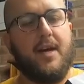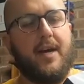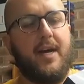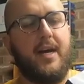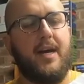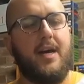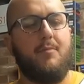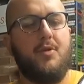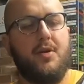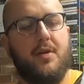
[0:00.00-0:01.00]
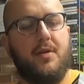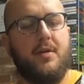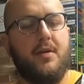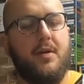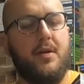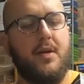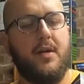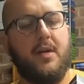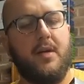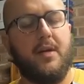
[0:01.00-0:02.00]
I
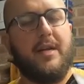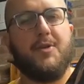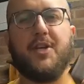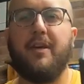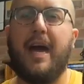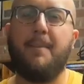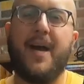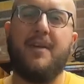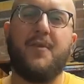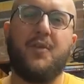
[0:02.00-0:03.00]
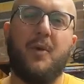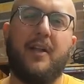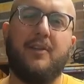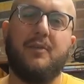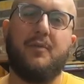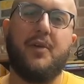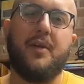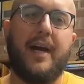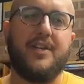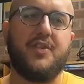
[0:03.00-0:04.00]
buy it for 12
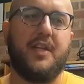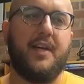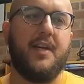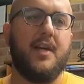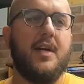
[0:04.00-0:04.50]
actually.